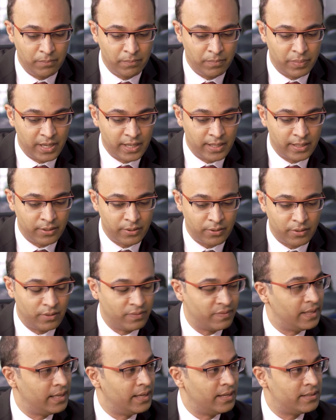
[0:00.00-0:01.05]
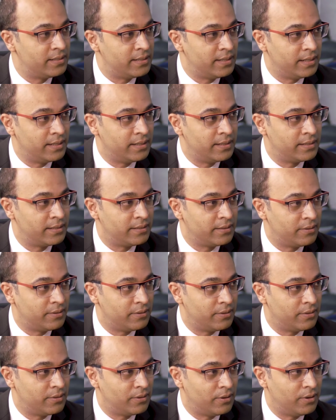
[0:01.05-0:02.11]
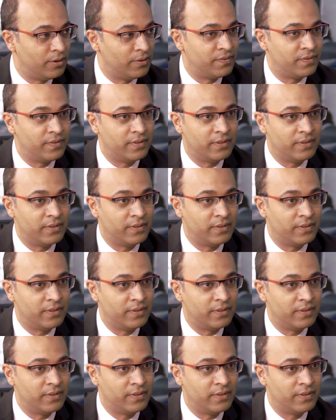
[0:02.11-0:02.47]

part of the estate of